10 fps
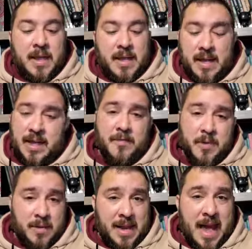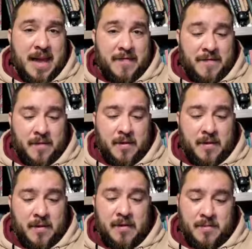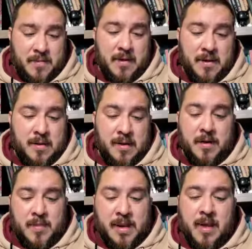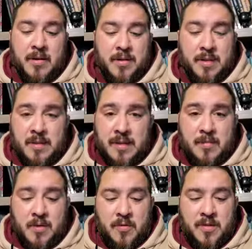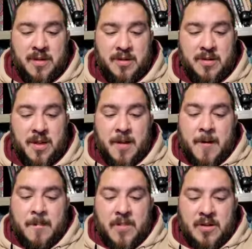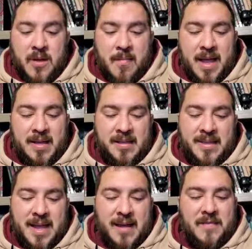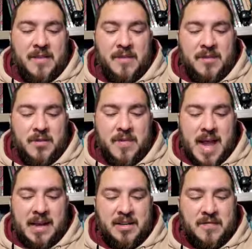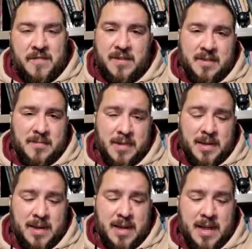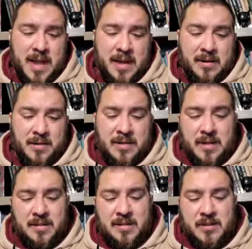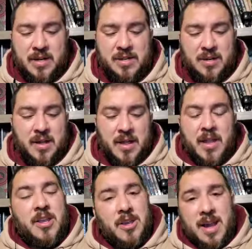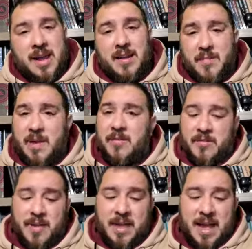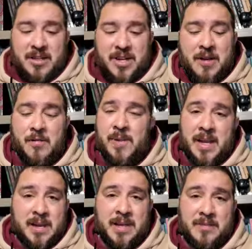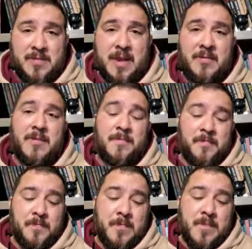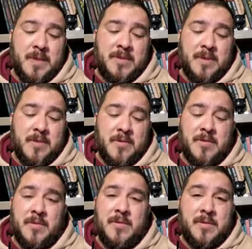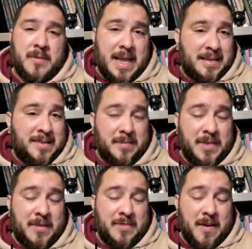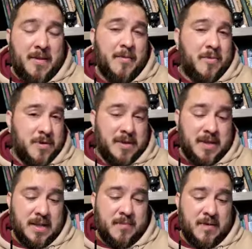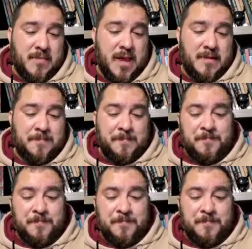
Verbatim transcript: can keep you alive for a, little bit longer than the typical wizard. The drawback is that if you use your reaction for this ability and lose concentration, you're not going to be able to recast Shadow Blade next round. So that's something very important to keep in mind.